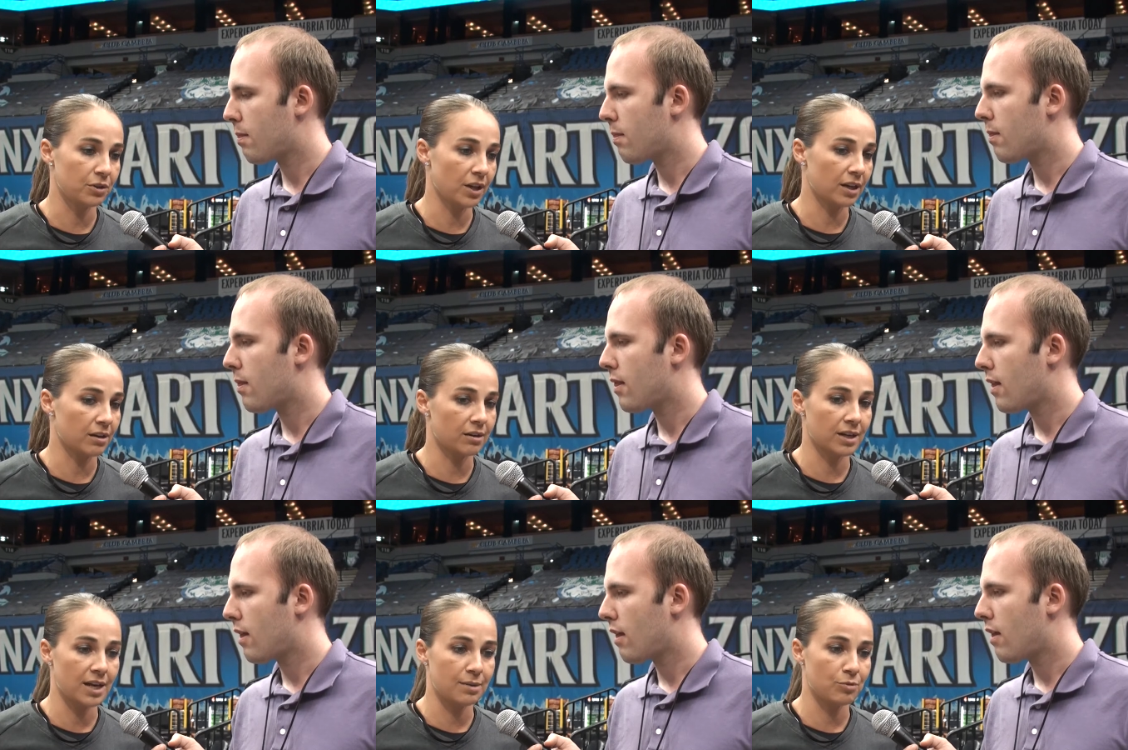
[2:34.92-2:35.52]
Speaker 1: you
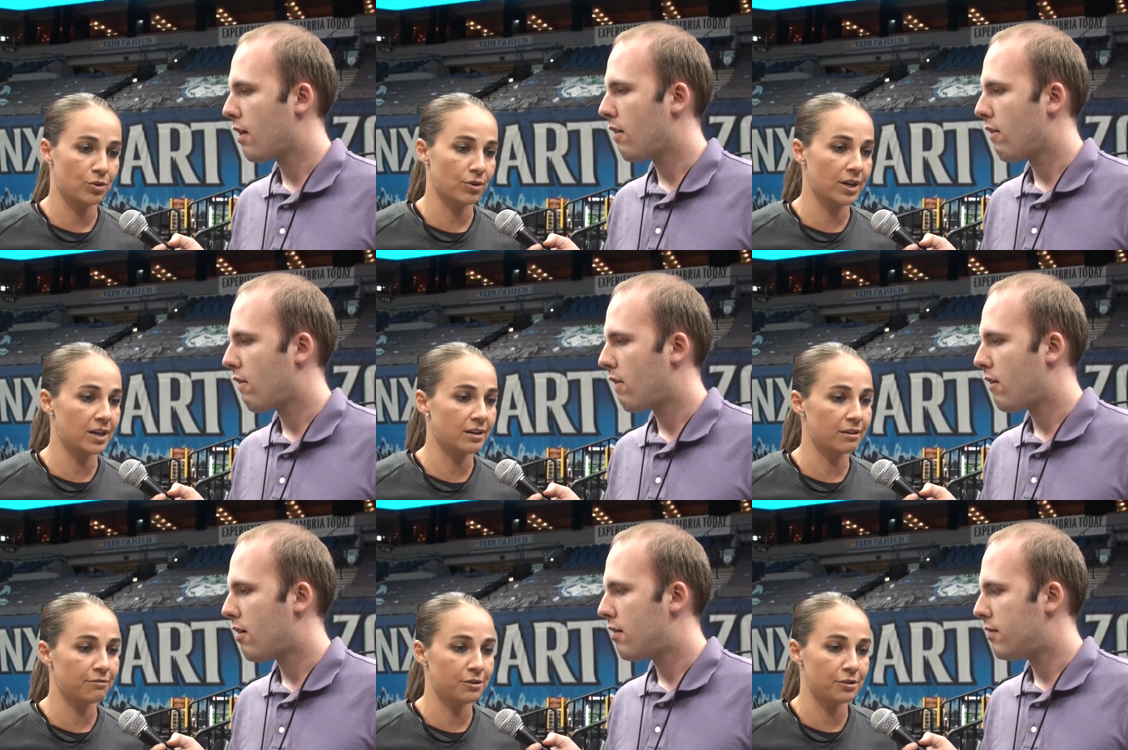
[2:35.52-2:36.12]
like our game,
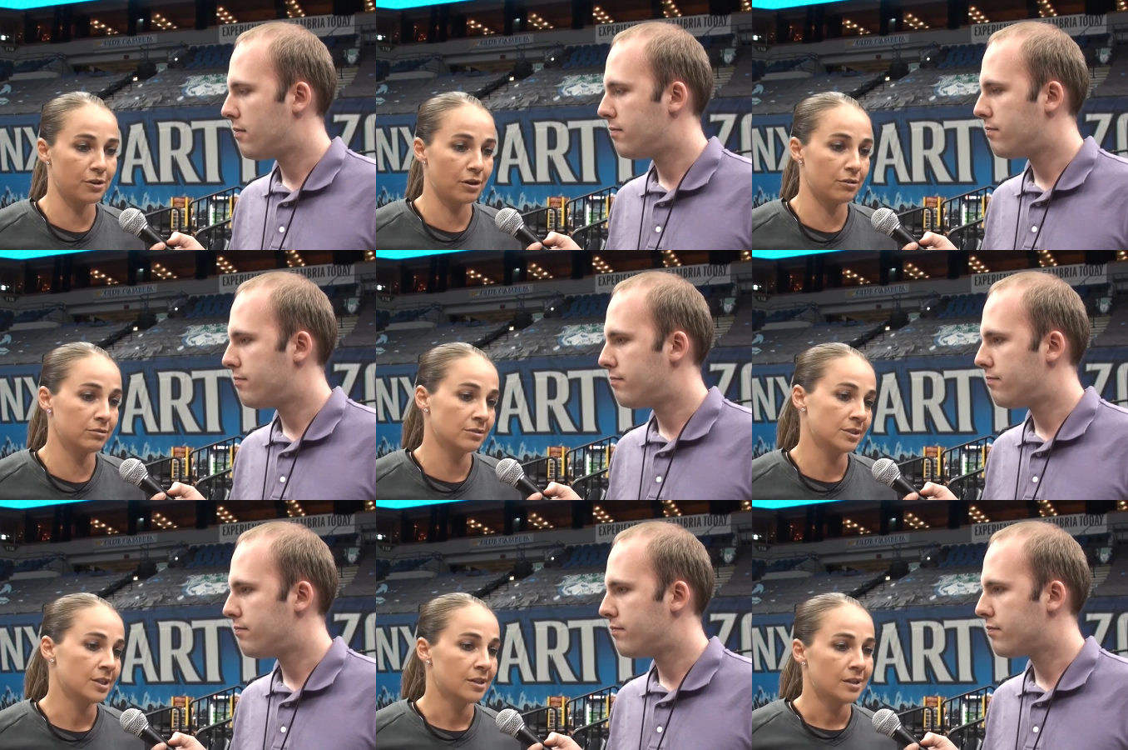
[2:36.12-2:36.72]
great. If you
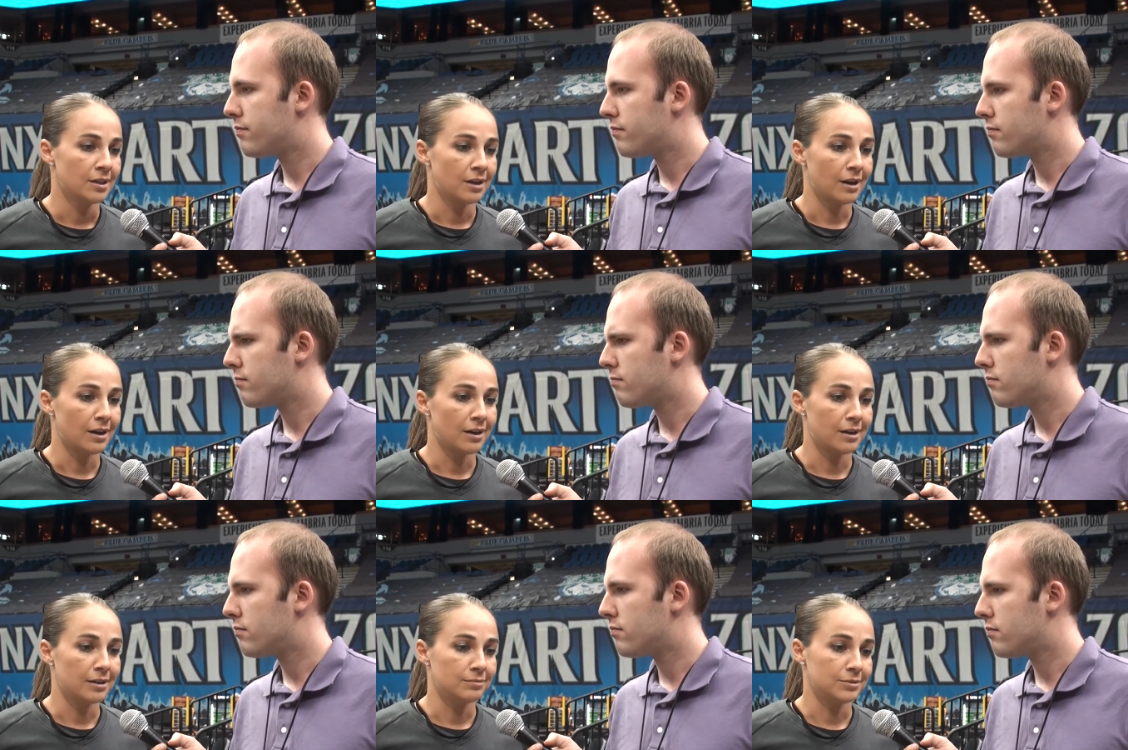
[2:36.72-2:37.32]
don't,
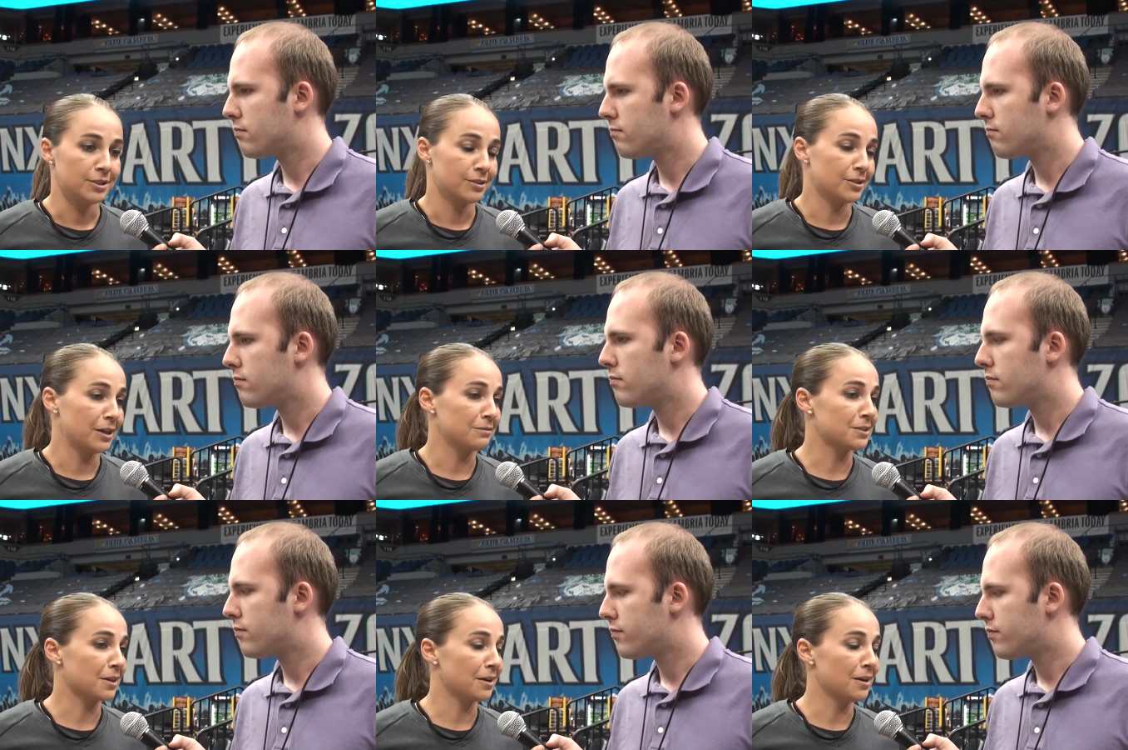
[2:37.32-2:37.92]
um, you
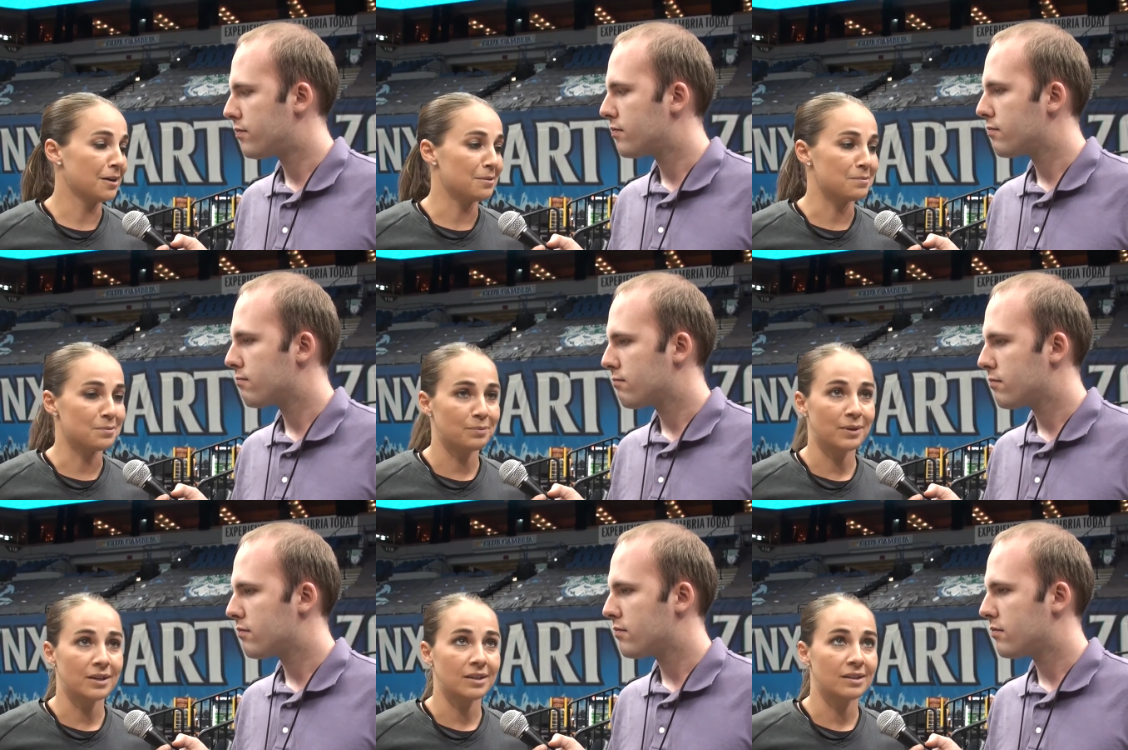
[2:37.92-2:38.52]
don't have to
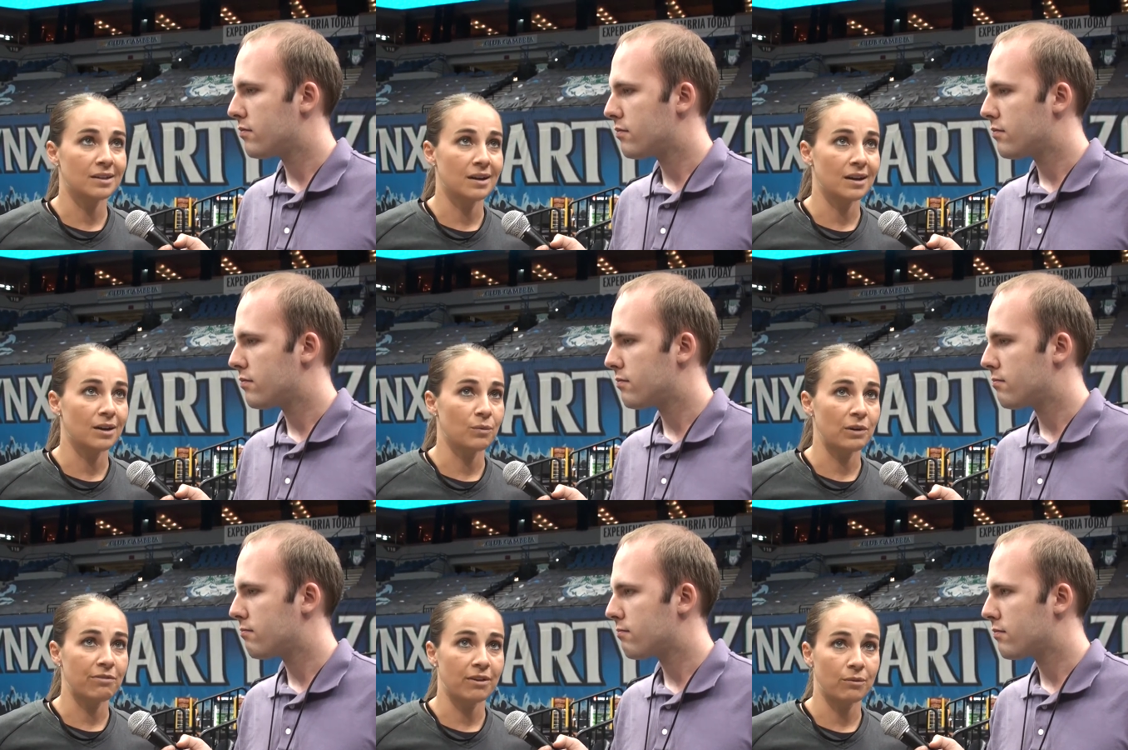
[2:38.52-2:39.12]
come. But
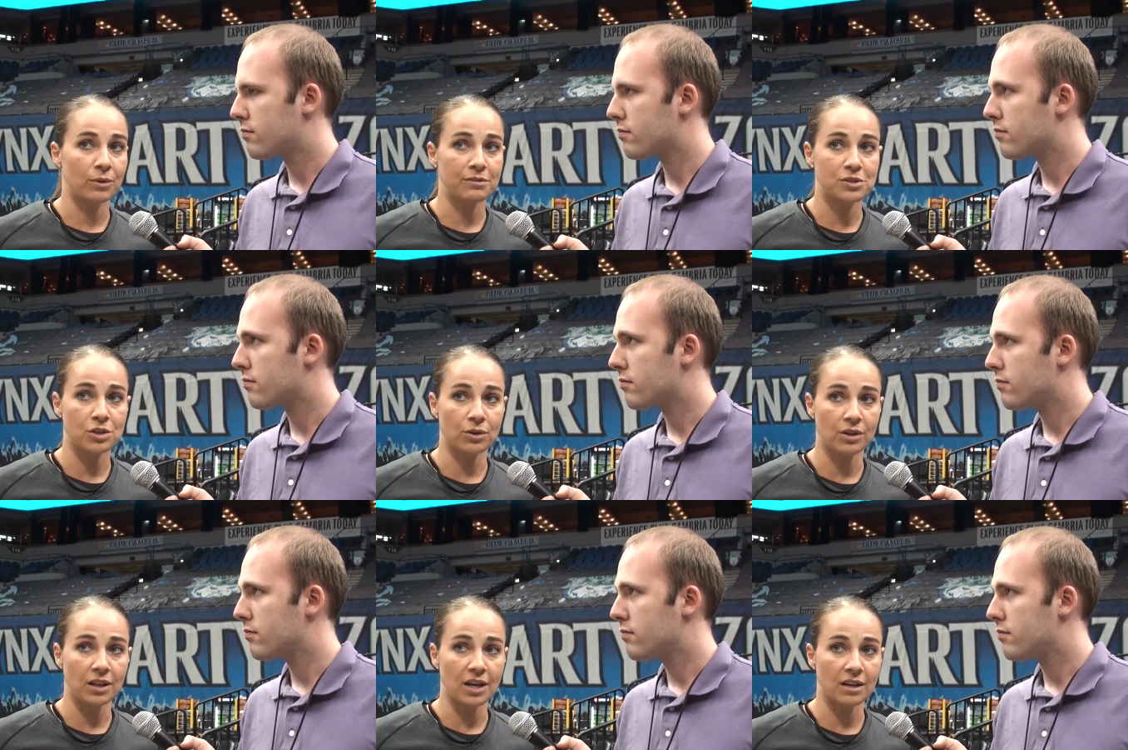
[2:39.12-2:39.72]
uh, we've we've
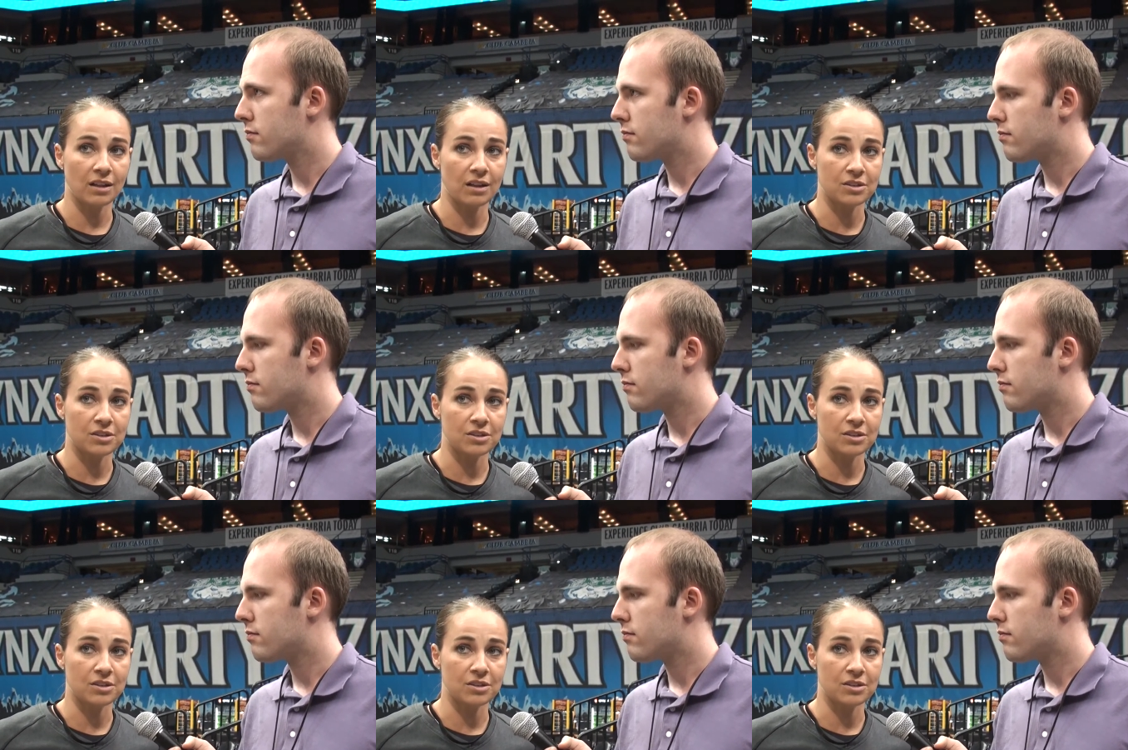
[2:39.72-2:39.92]
shown a lot of